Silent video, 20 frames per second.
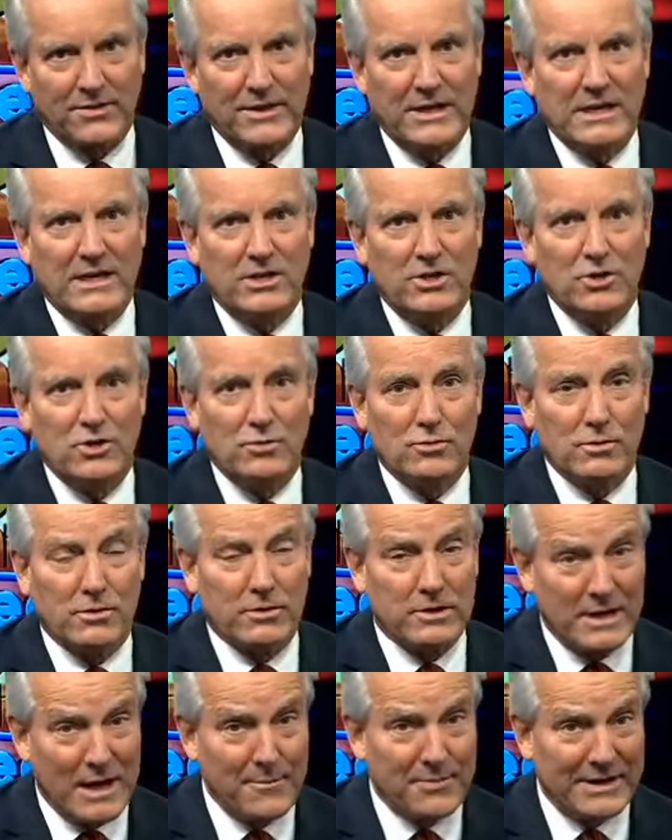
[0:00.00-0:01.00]
Think your
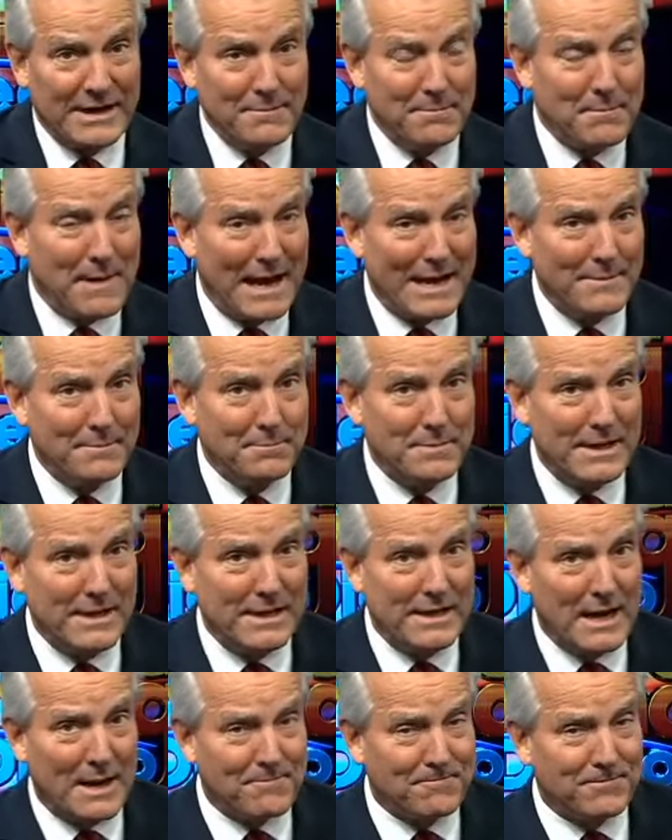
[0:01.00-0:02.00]
company might
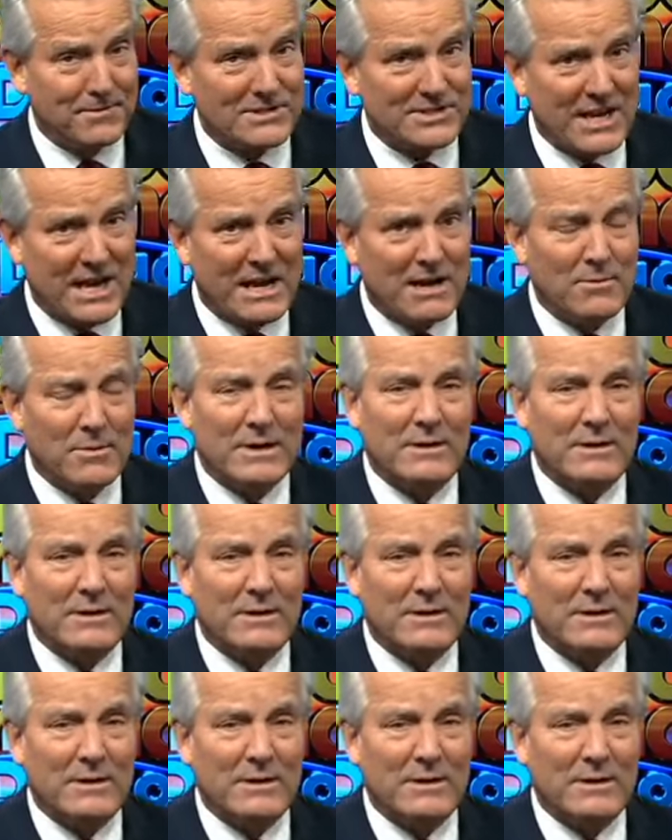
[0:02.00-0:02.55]
be up for sale?